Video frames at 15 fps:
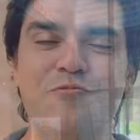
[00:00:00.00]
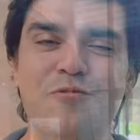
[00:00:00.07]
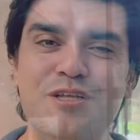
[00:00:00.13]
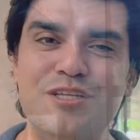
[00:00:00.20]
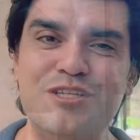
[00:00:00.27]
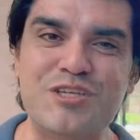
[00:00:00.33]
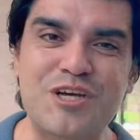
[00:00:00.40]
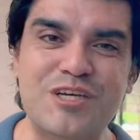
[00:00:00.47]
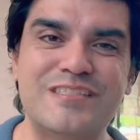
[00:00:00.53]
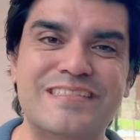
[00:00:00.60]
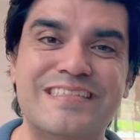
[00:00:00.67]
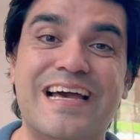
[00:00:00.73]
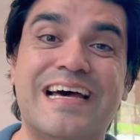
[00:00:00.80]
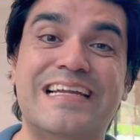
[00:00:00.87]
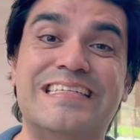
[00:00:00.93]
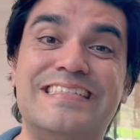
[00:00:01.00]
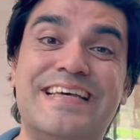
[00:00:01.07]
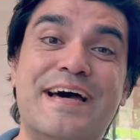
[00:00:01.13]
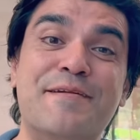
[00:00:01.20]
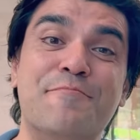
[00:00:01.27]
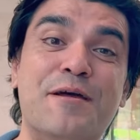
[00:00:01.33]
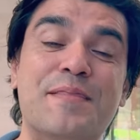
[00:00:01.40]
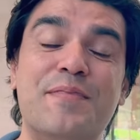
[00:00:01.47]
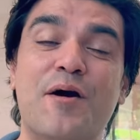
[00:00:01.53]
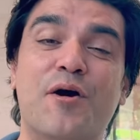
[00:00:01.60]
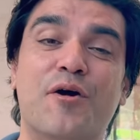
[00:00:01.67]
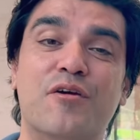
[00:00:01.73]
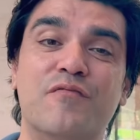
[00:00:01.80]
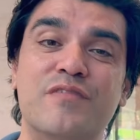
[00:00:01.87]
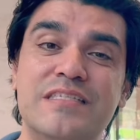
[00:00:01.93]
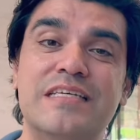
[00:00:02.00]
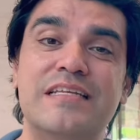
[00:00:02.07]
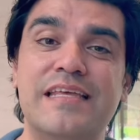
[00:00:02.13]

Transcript: we just got done with our visit